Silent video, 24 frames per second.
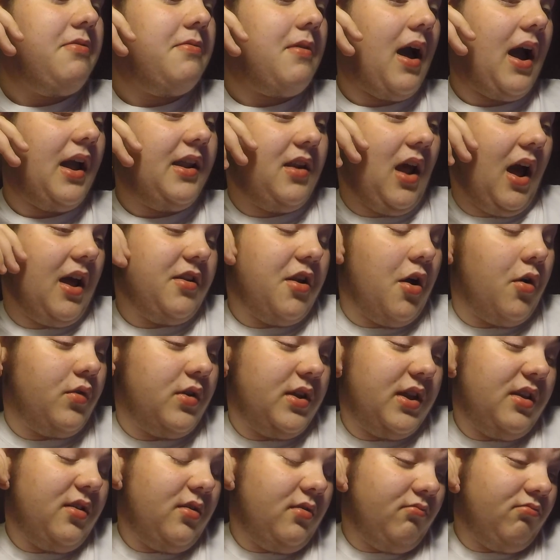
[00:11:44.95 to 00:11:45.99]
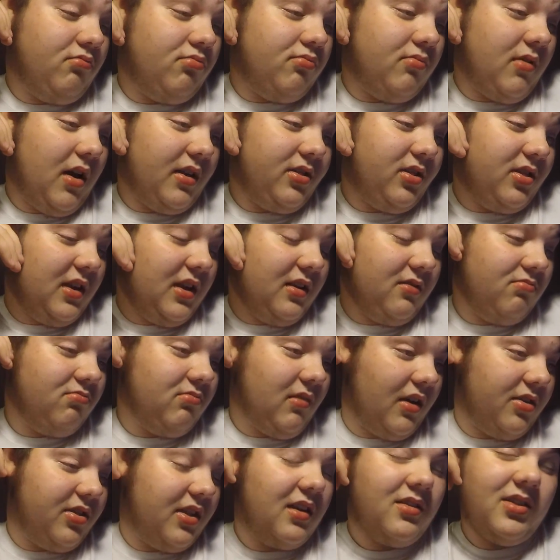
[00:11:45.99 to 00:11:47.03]
I know I
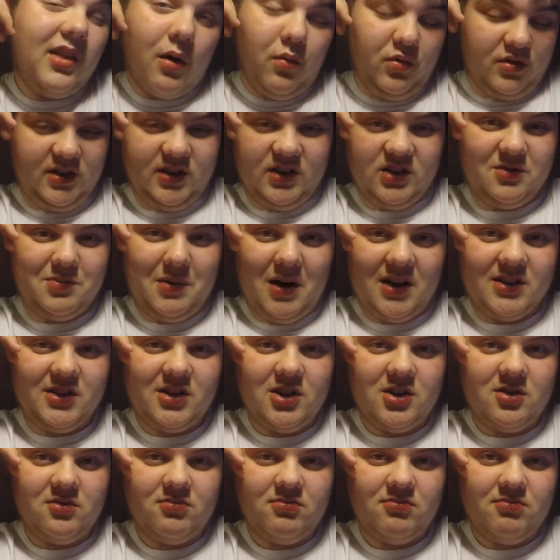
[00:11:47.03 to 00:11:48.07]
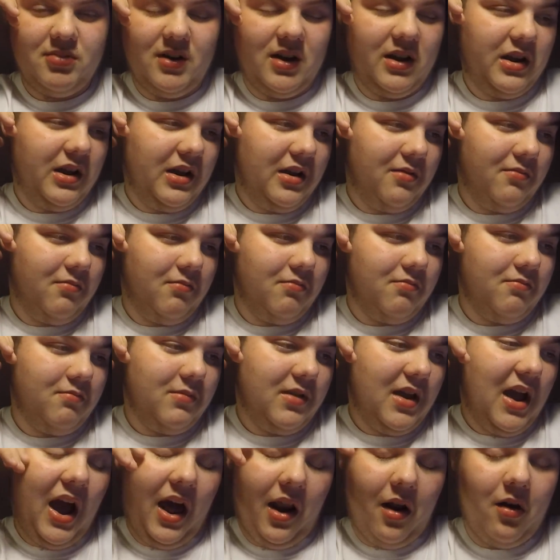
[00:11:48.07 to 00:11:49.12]
think that was his sponsor, but
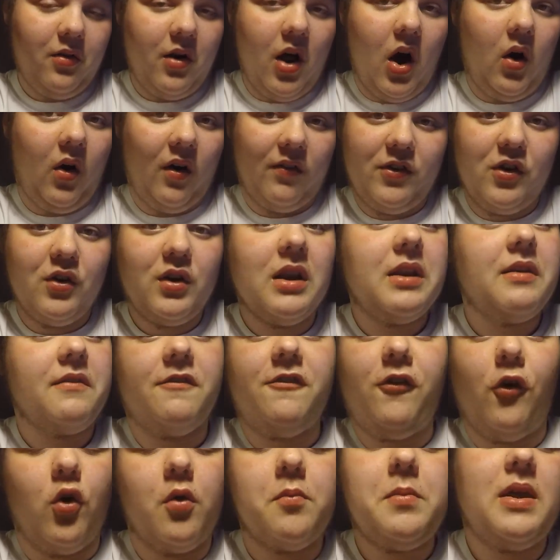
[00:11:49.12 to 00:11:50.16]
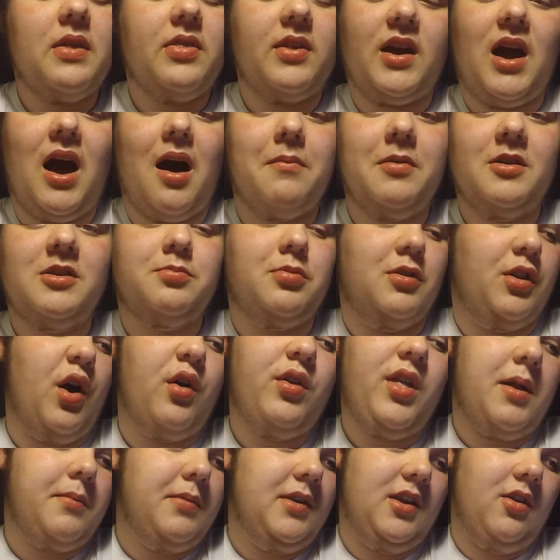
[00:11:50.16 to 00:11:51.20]
yeah, I don't know. If you can inform me in the comments below,
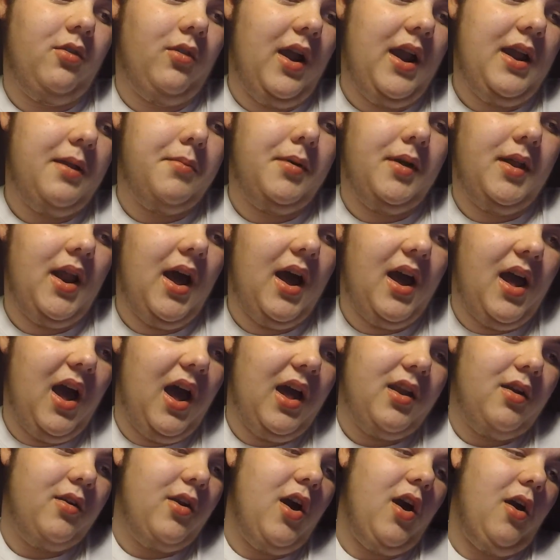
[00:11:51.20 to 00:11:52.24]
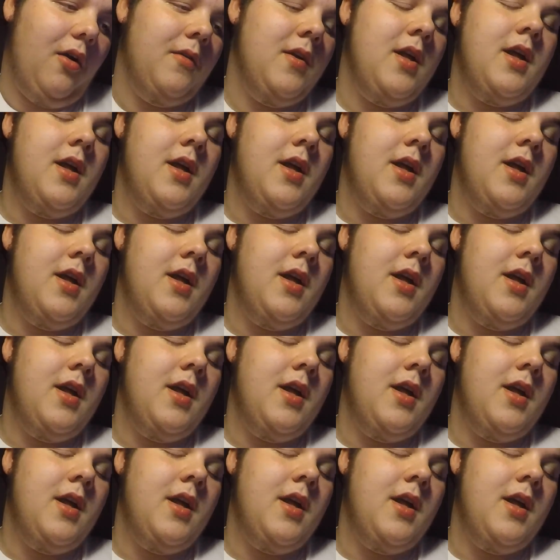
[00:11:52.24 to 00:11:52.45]
that'd be great, but I don't know.